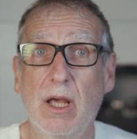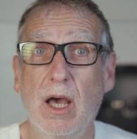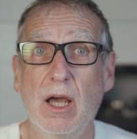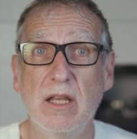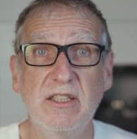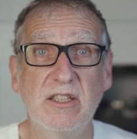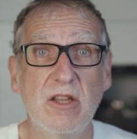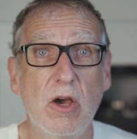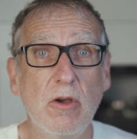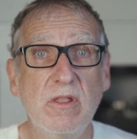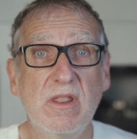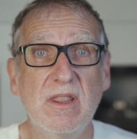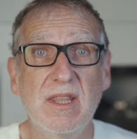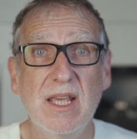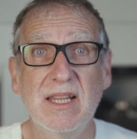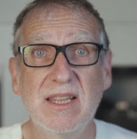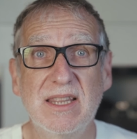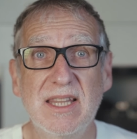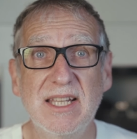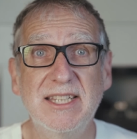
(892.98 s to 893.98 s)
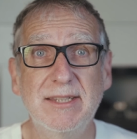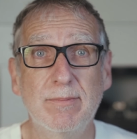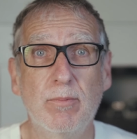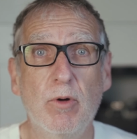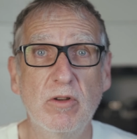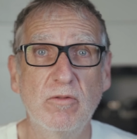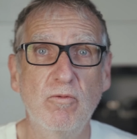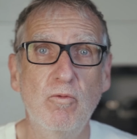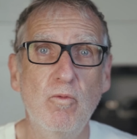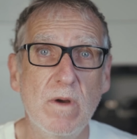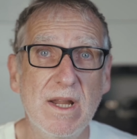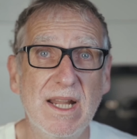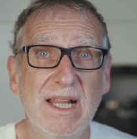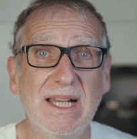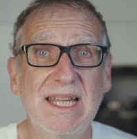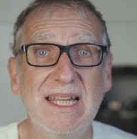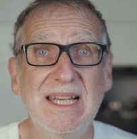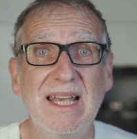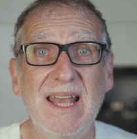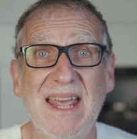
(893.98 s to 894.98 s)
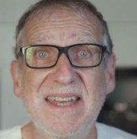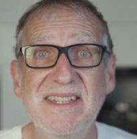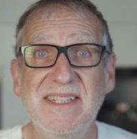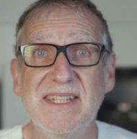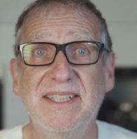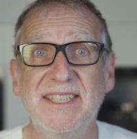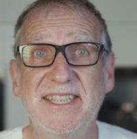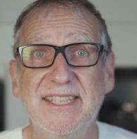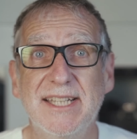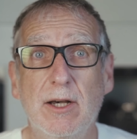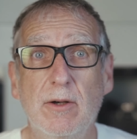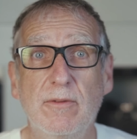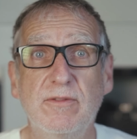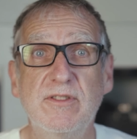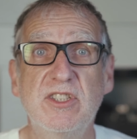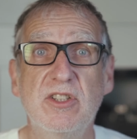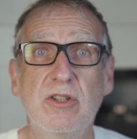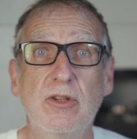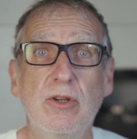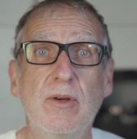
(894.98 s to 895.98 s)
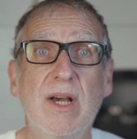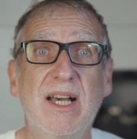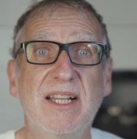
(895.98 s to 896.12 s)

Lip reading: I don't think this one really lent itself to